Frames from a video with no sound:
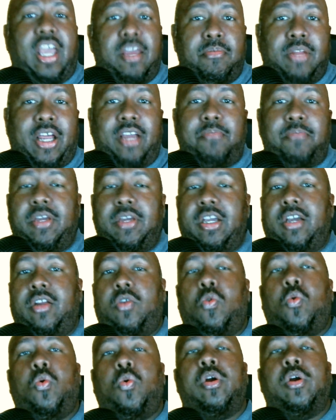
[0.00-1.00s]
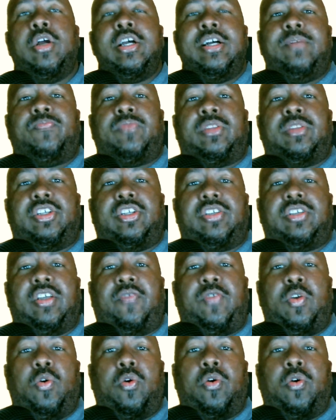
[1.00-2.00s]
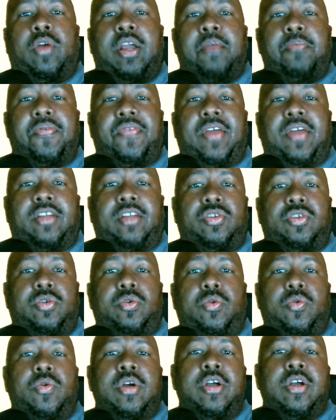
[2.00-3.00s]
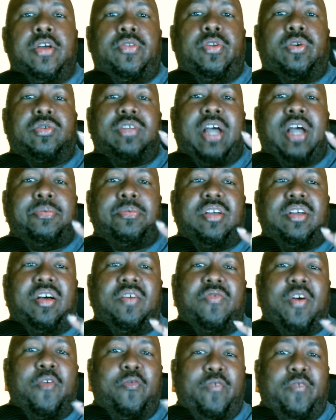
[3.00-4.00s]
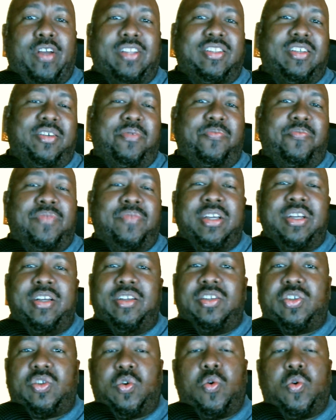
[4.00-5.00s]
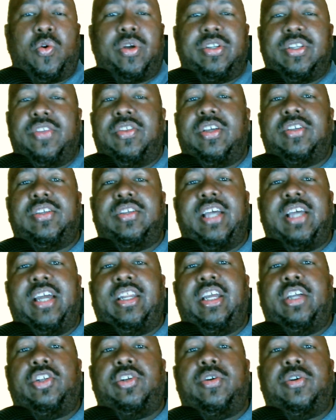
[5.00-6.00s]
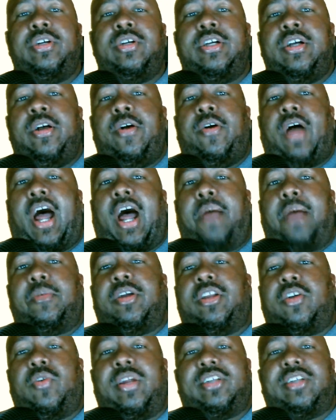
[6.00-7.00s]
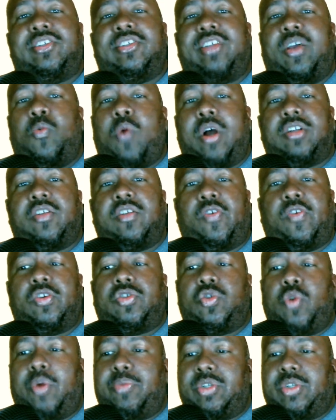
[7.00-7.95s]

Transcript: gay black men, or just if you're empathetic to those types of victim stories and things of that nature, I'm going to go and actually say watch the first